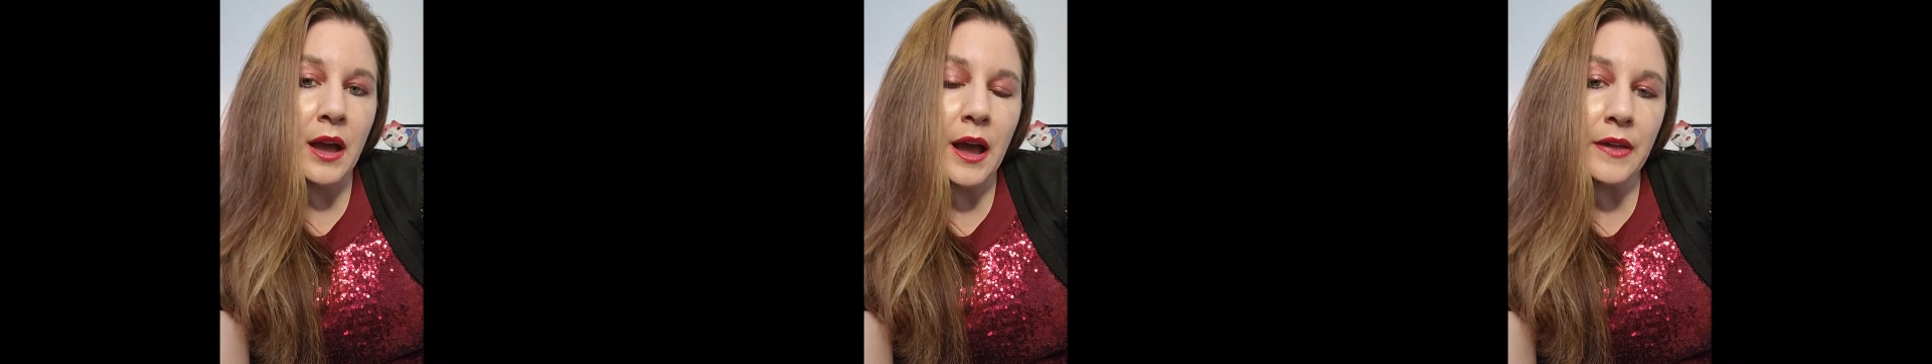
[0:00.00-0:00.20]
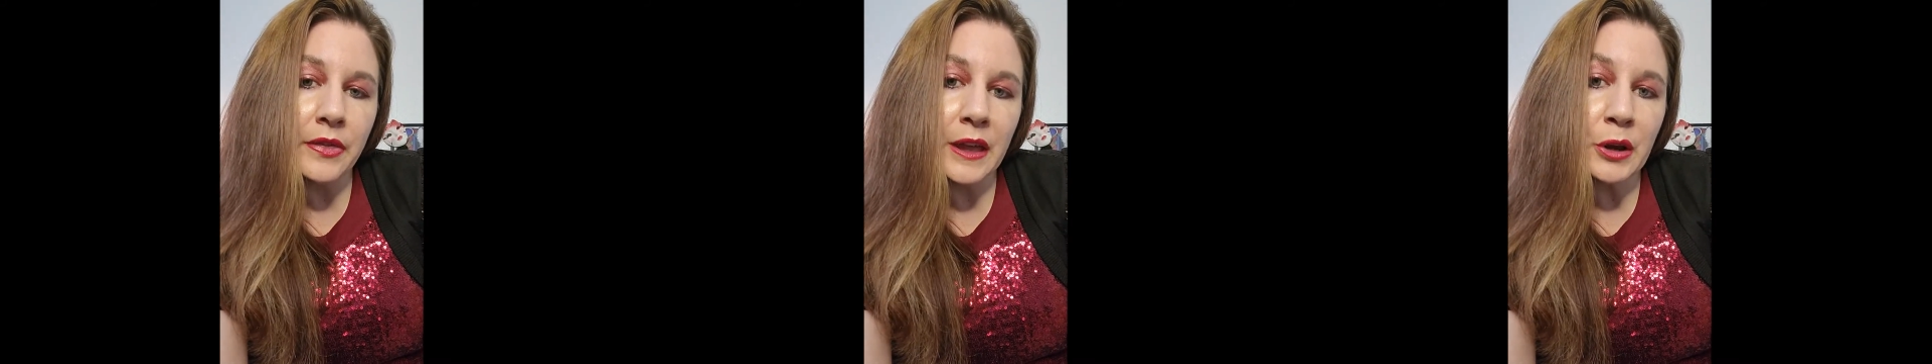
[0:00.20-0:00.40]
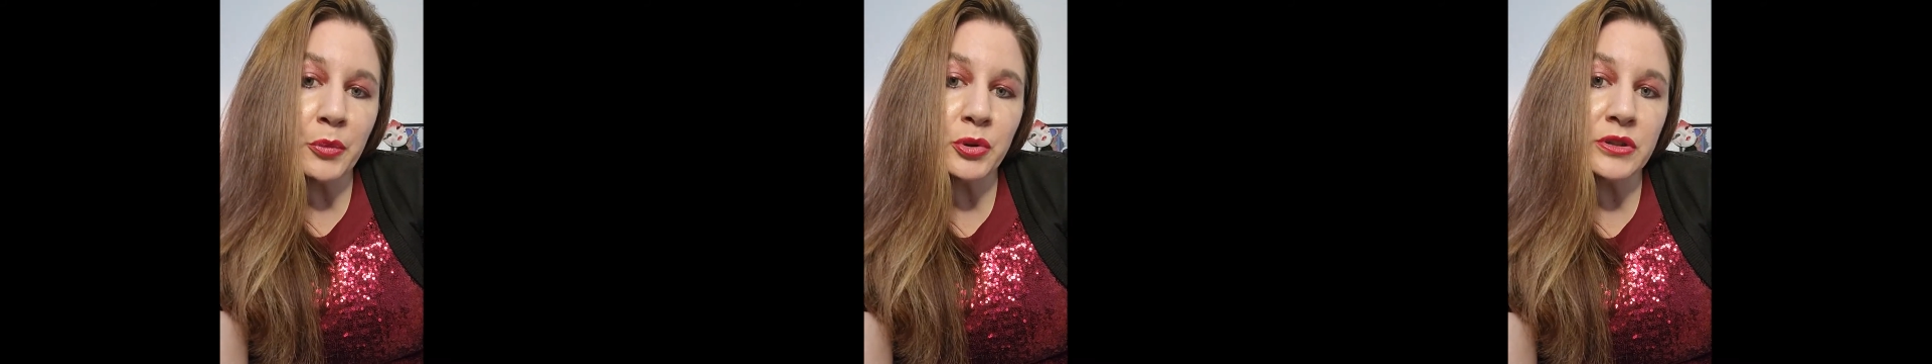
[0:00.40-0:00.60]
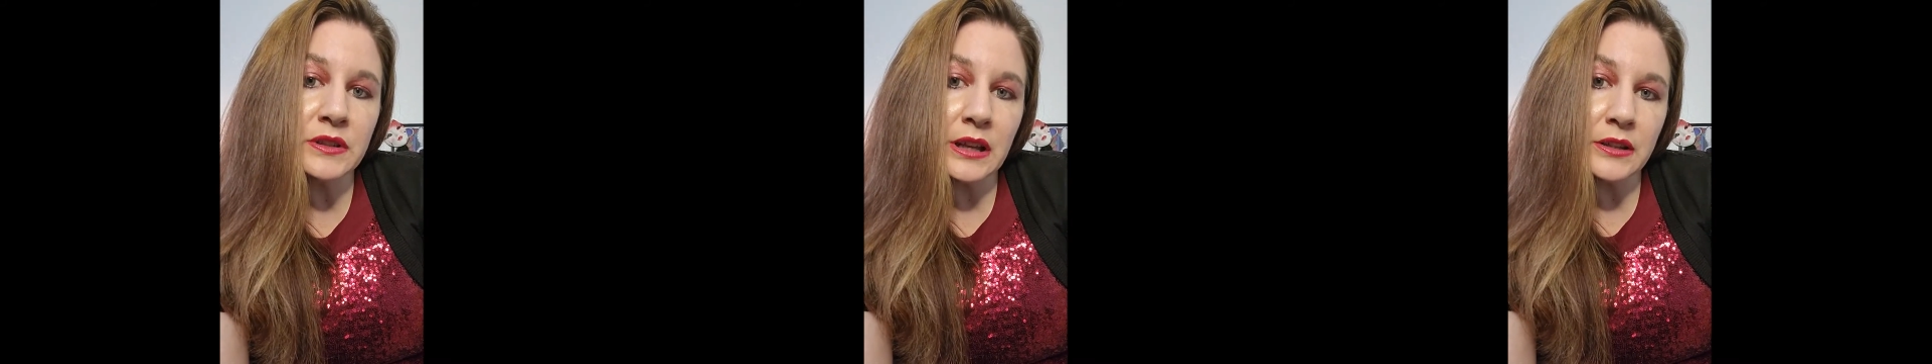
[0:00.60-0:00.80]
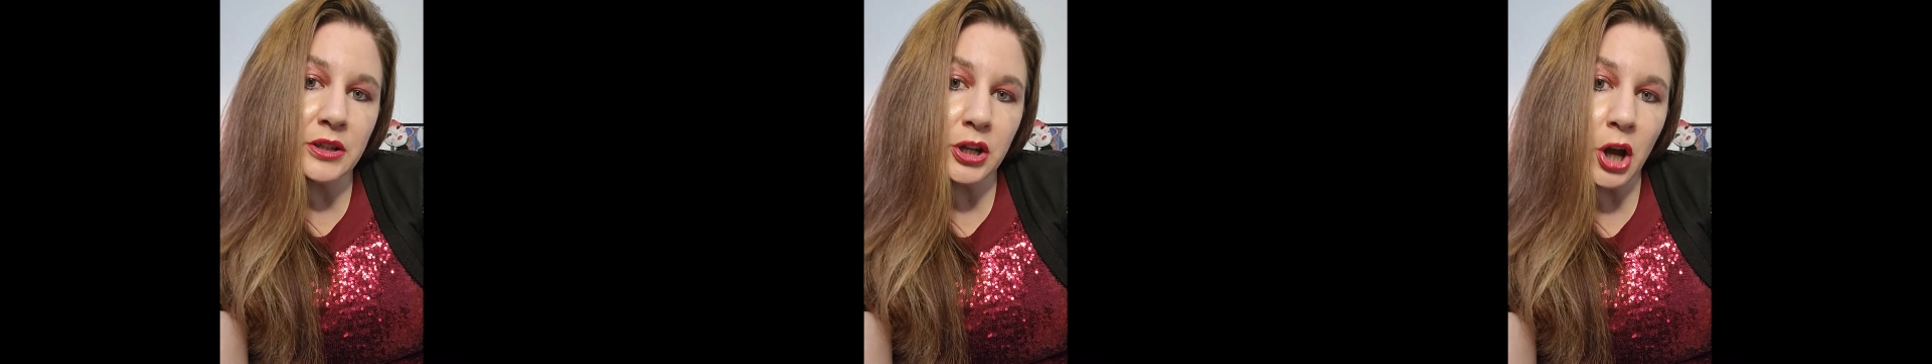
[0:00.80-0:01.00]
and they were
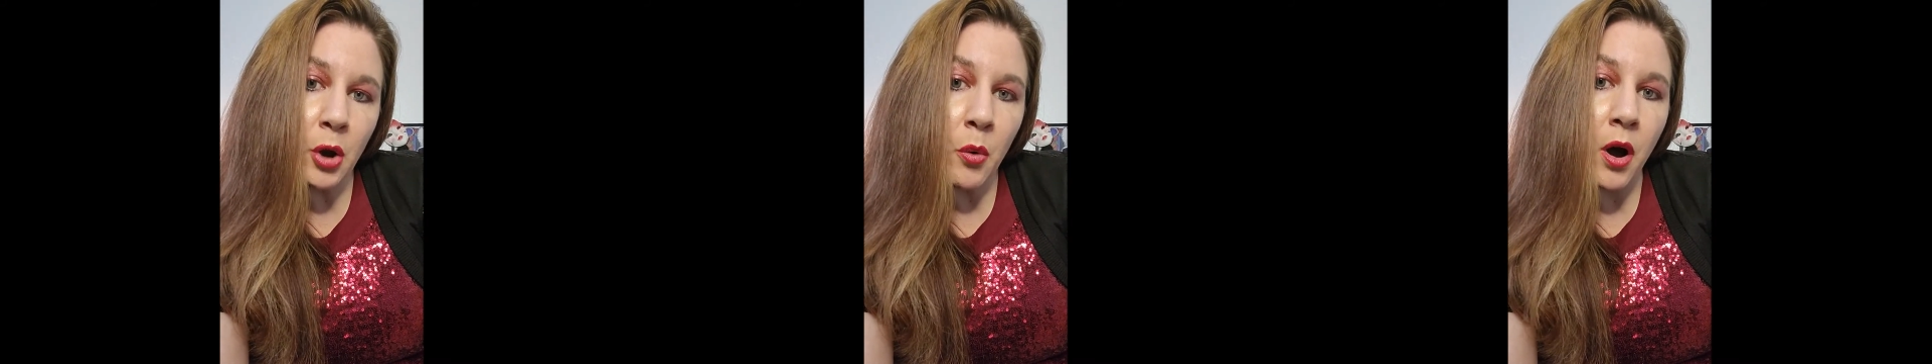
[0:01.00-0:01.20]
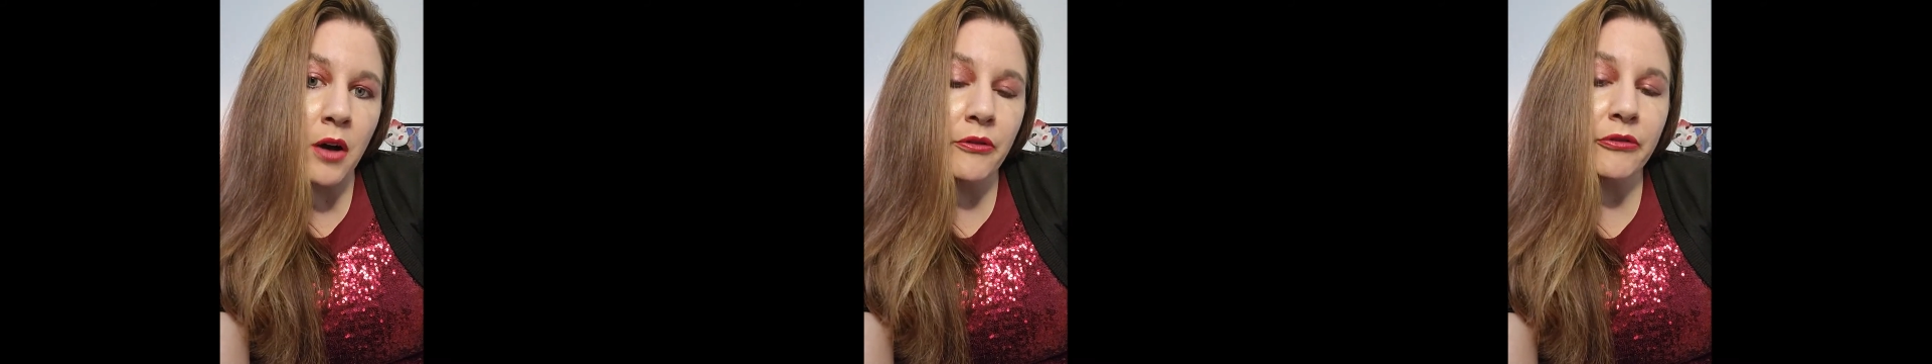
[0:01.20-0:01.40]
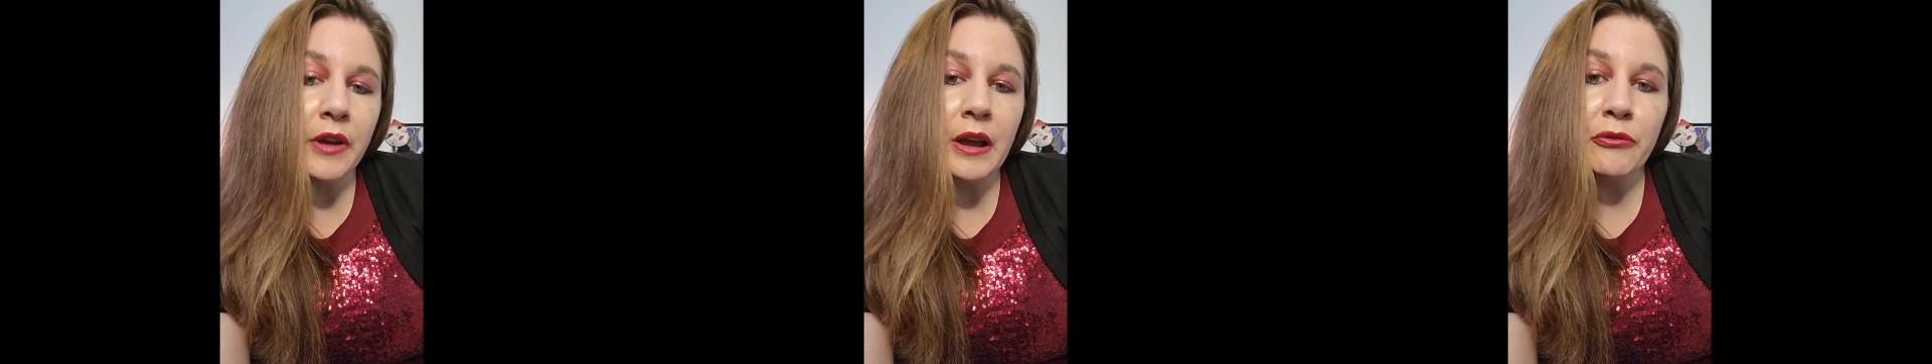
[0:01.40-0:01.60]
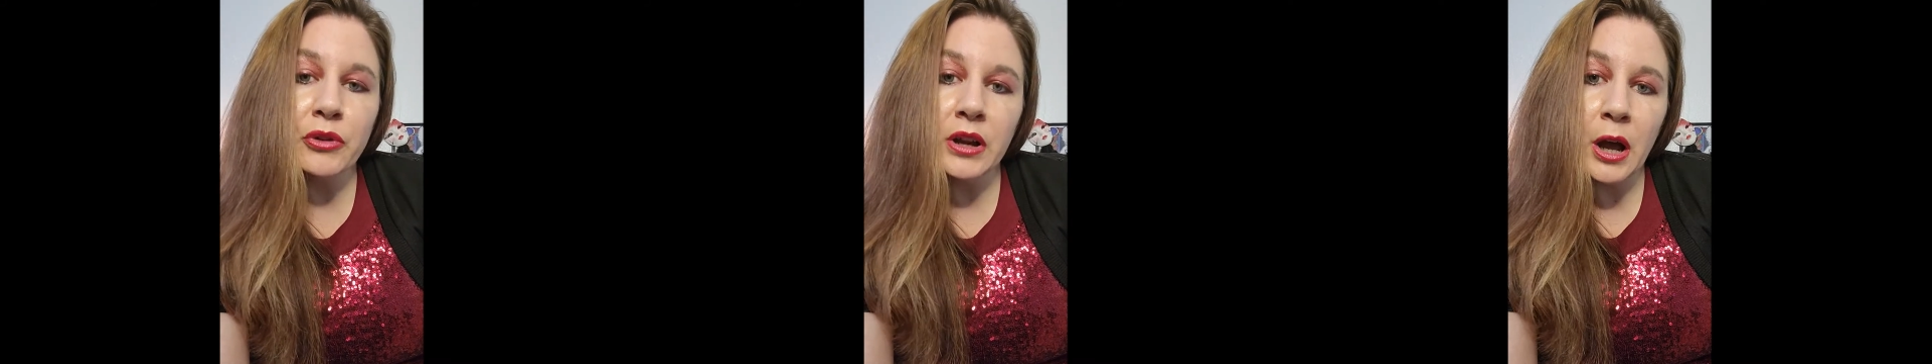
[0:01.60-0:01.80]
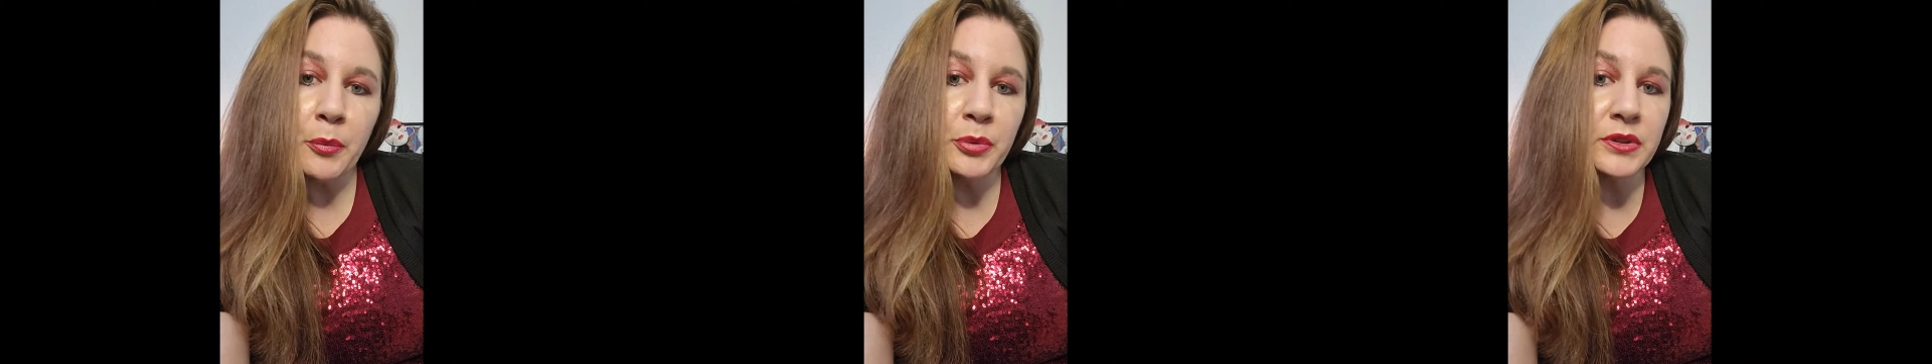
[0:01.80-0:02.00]
set to go off every
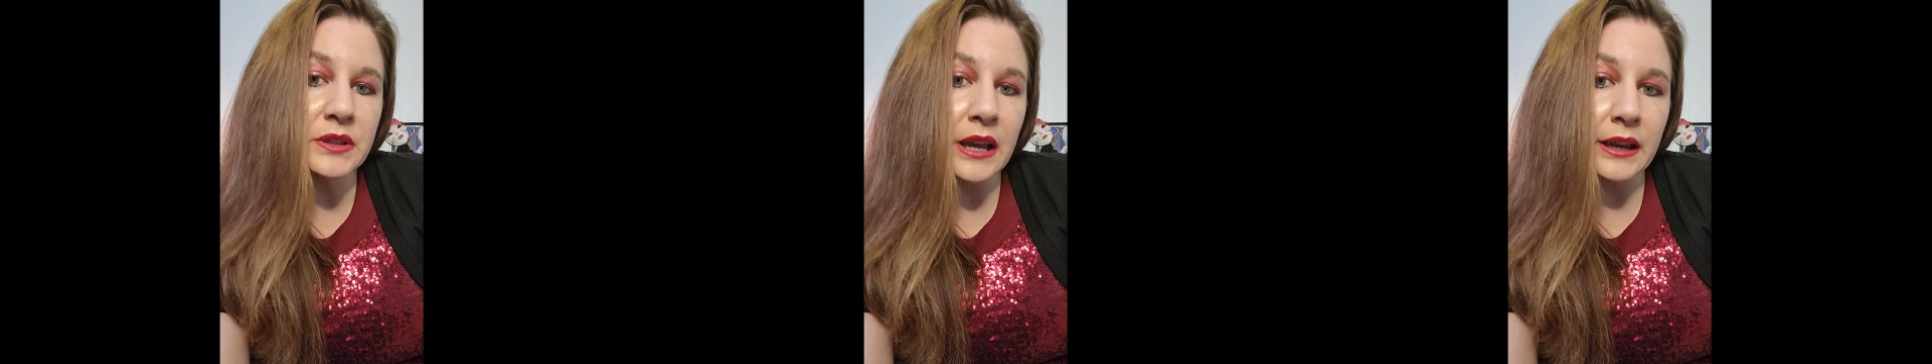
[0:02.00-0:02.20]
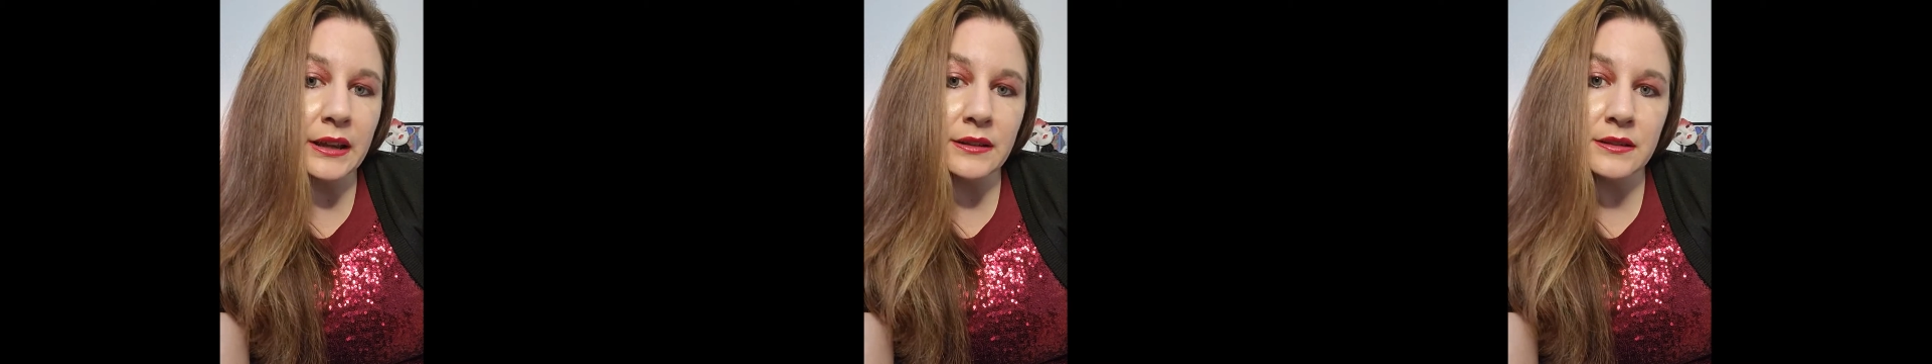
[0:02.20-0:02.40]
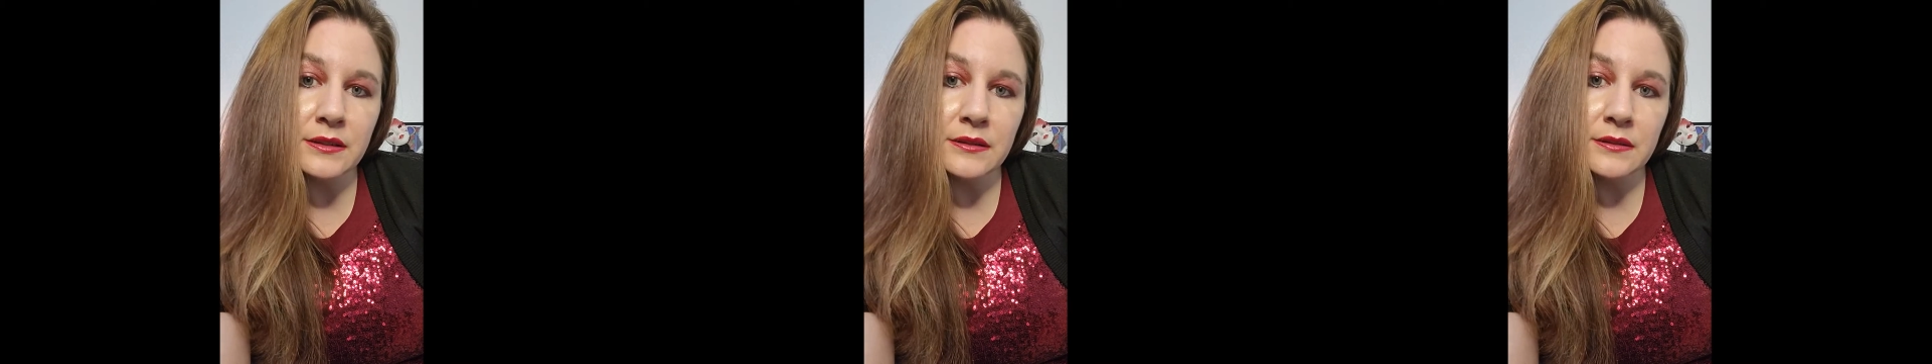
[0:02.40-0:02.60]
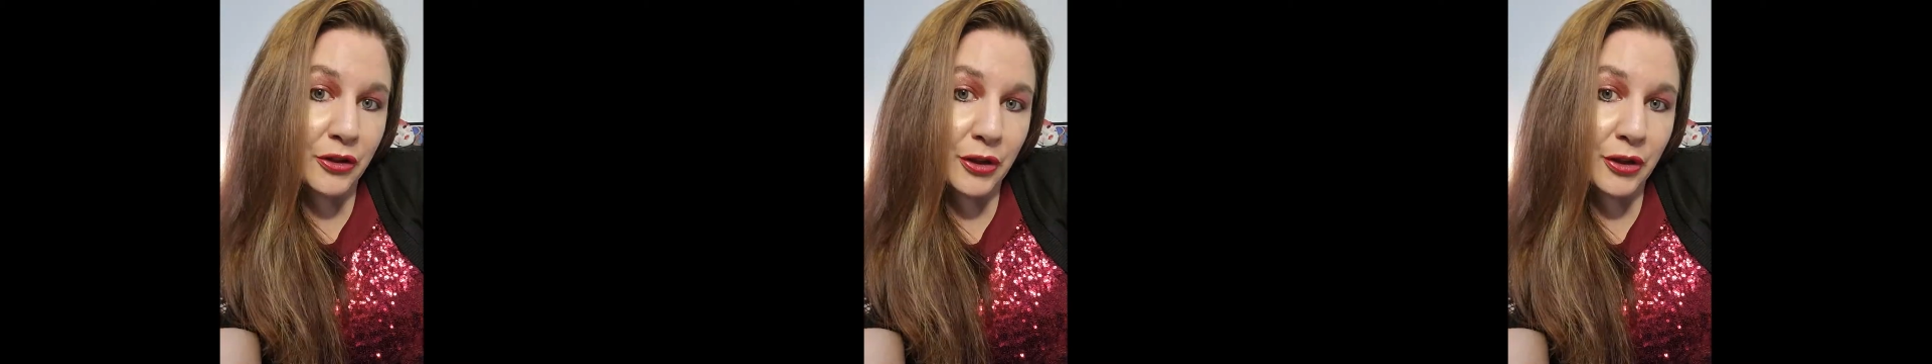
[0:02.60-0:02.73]
couple seconds.